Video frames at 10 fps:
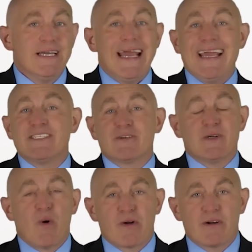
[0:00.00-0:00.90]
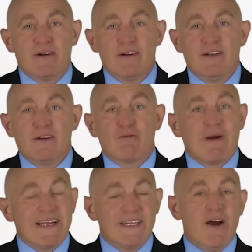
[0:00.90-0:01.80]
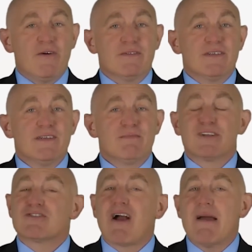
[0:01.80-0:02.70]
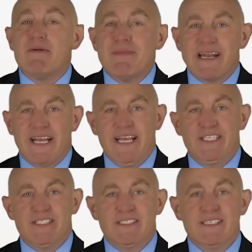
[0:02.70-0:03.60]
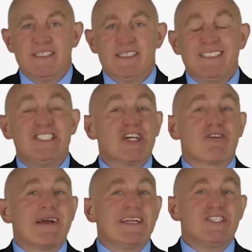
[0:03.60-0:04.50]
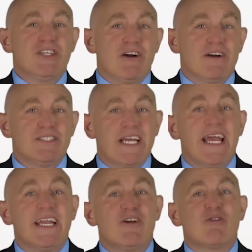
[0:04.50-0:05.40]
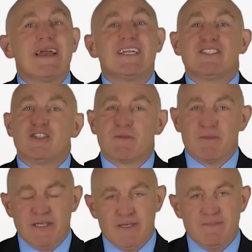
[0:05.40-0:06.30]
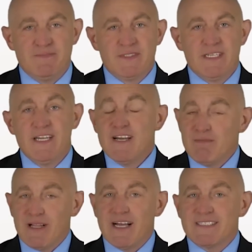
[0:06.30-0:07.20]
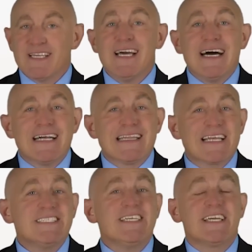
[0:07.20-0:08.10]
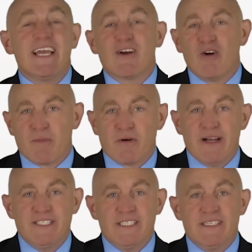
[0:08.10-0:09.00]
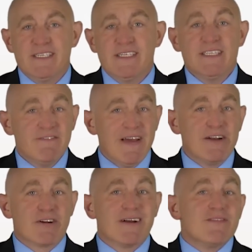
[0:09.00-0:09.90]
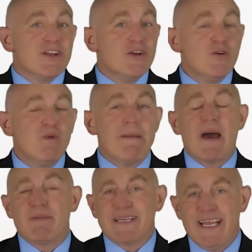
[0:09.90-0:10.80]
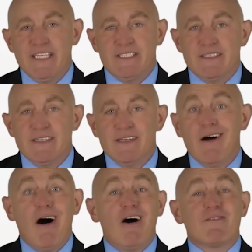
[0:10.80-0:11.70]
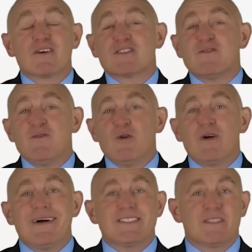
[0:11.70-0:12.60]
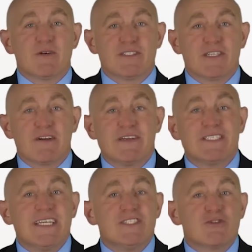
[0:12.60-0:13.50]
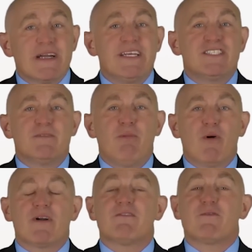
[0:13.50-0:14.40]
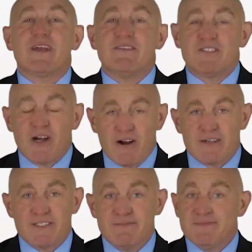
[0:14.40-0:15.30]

enter an order, write a note, prescribe a medication, generate a charge, and create a super bill. Plus, Alexia Care Corporation, the vendor of the new web application, offers full customer service and training support free of charge.